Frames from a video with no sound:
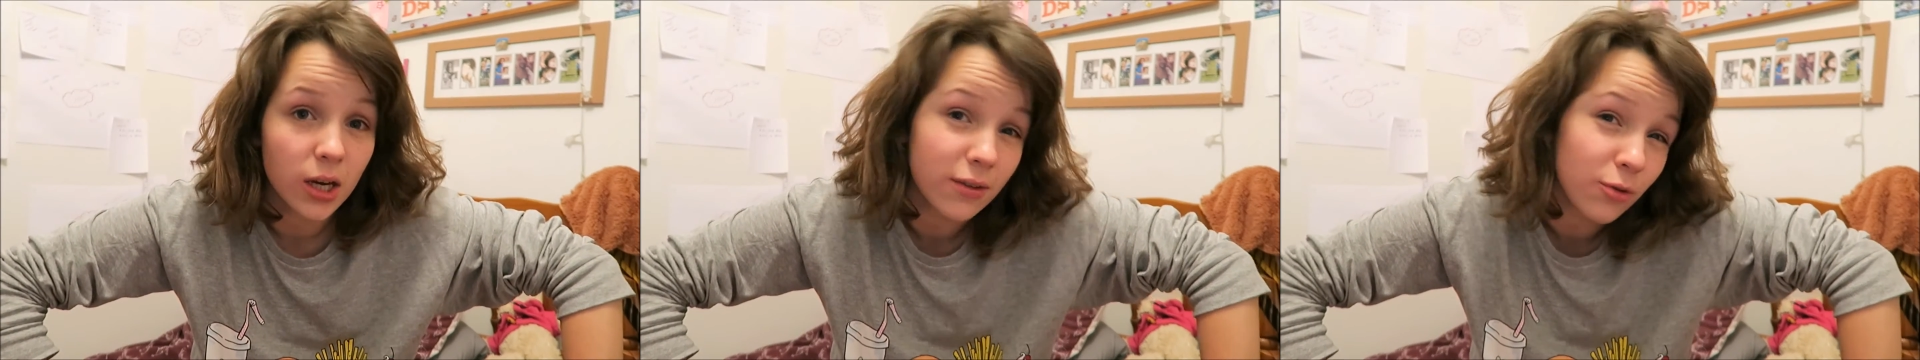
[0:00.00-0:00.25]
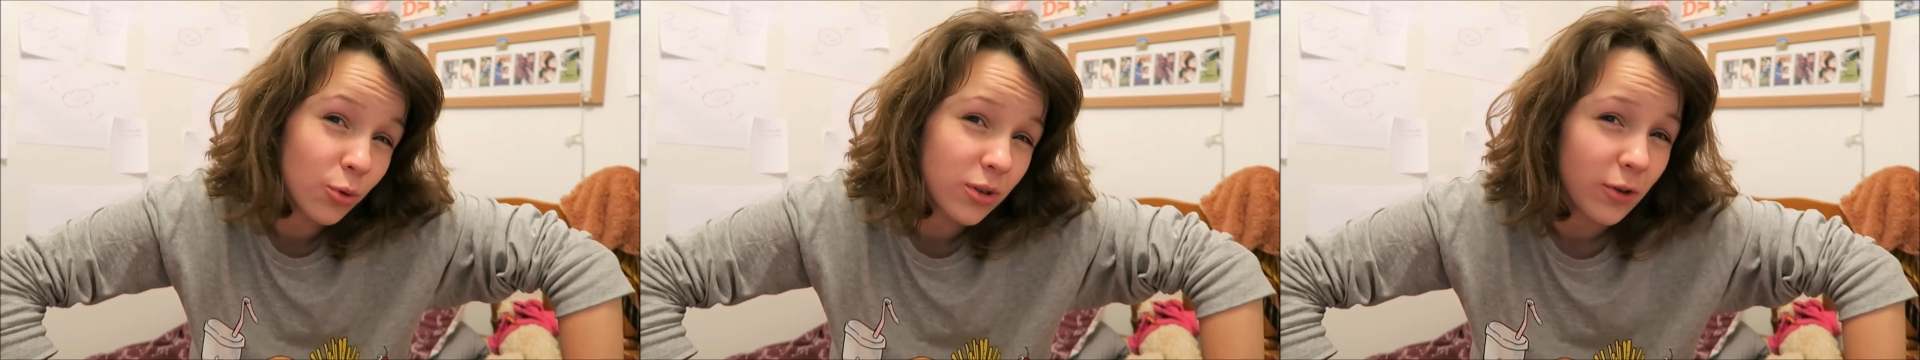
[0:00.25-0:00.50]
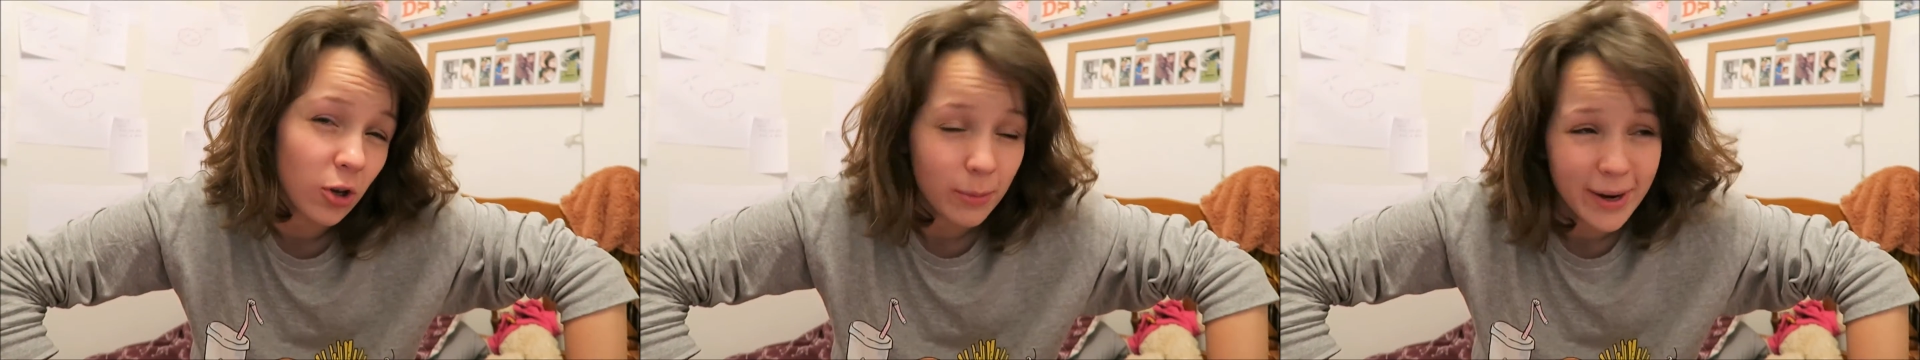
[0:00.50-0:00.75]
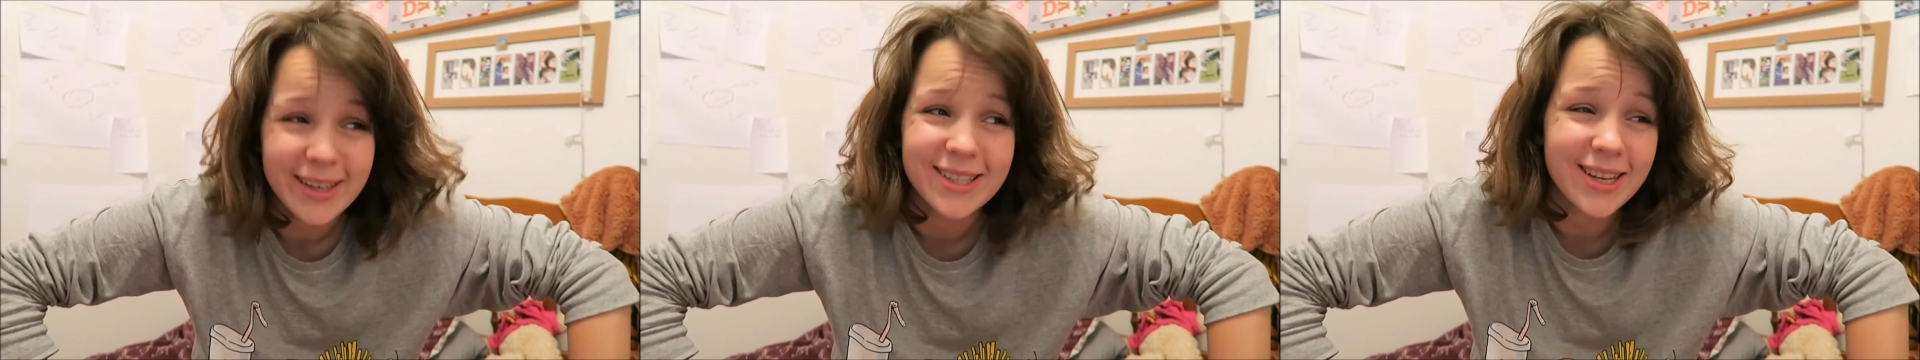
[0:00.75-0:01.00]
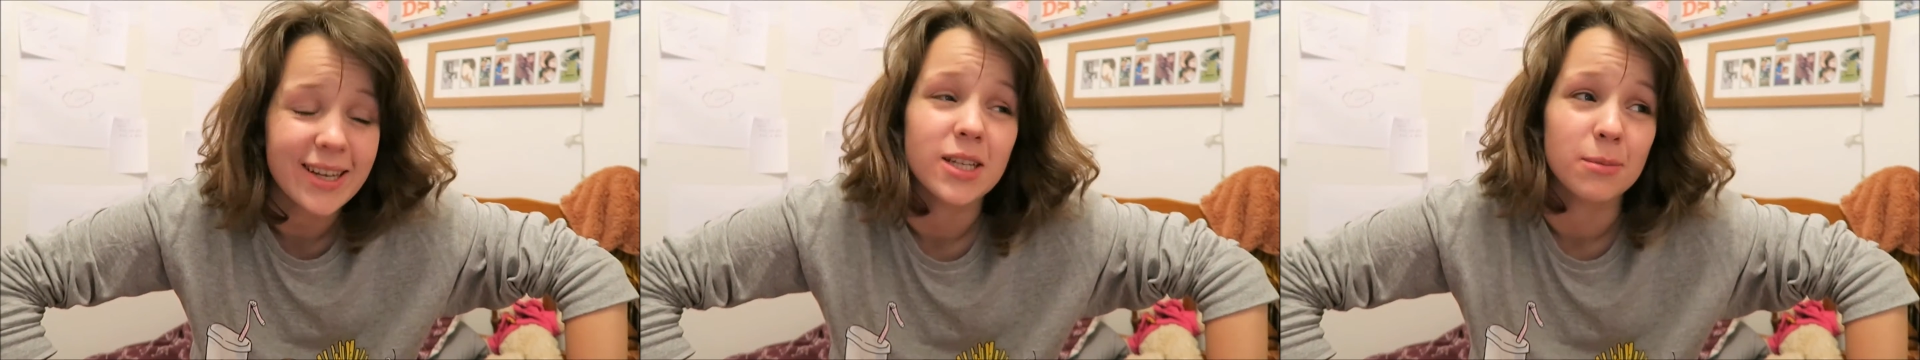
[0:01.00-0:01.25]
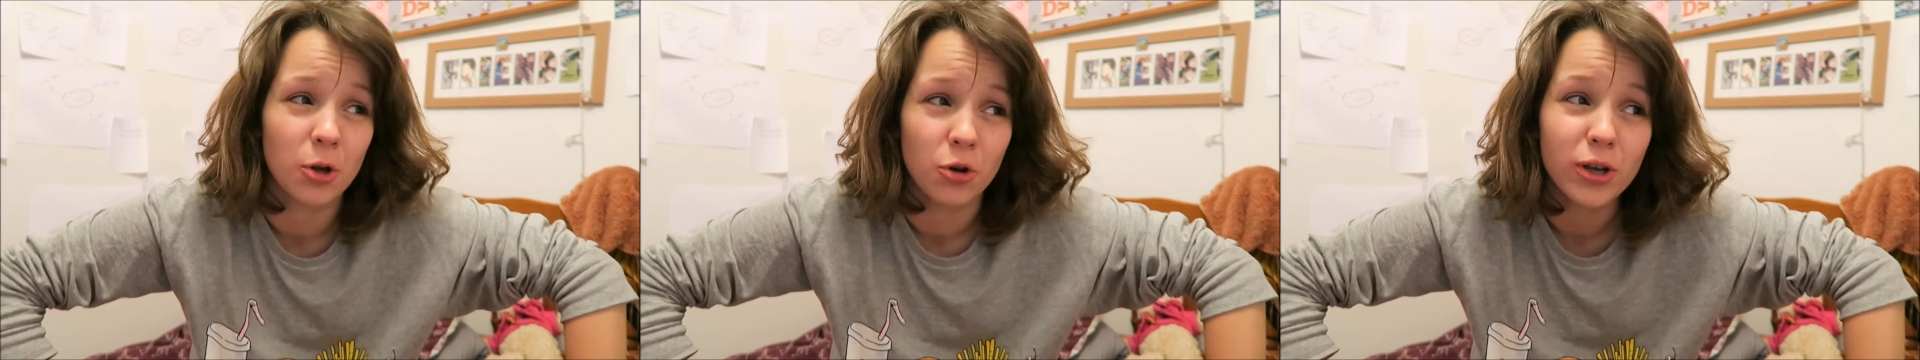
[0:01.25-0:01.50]
And if you want to follow my
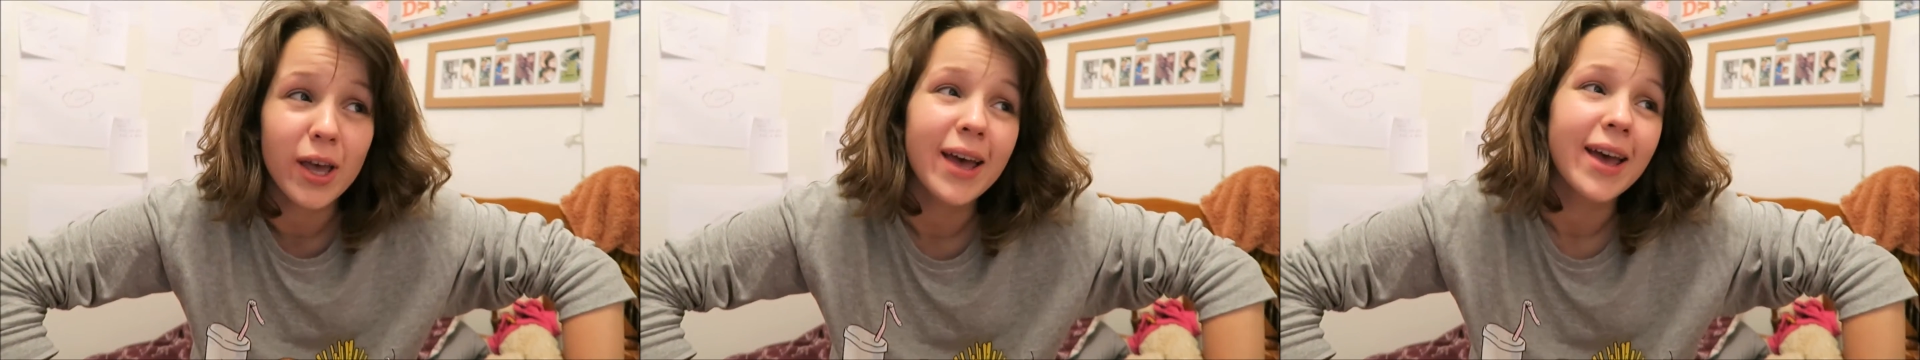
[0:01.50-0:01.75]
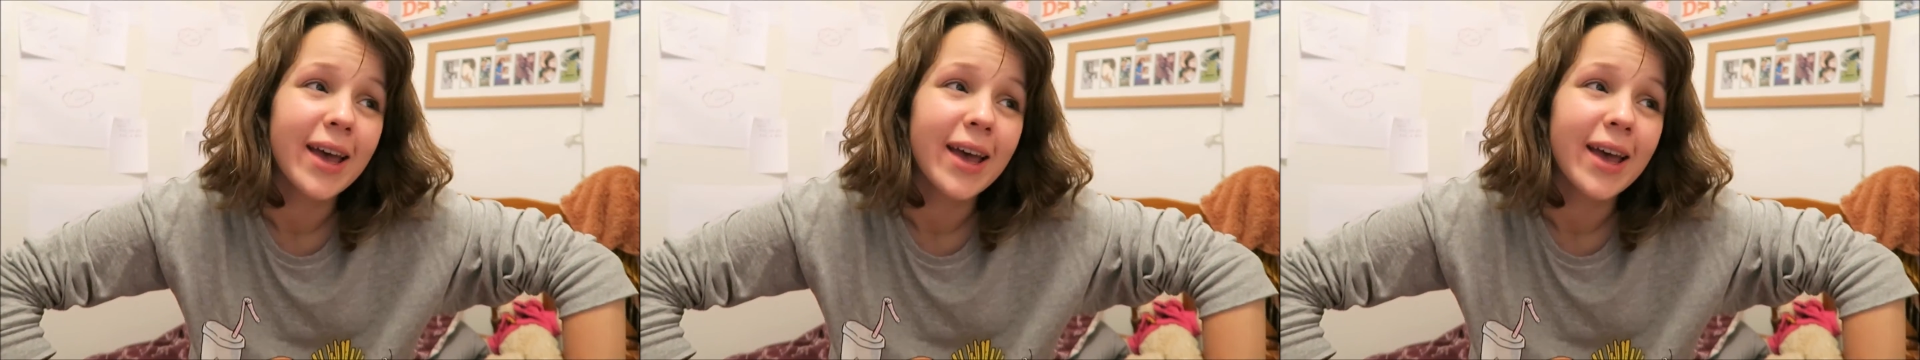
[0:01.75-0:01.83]
aesthetic blog,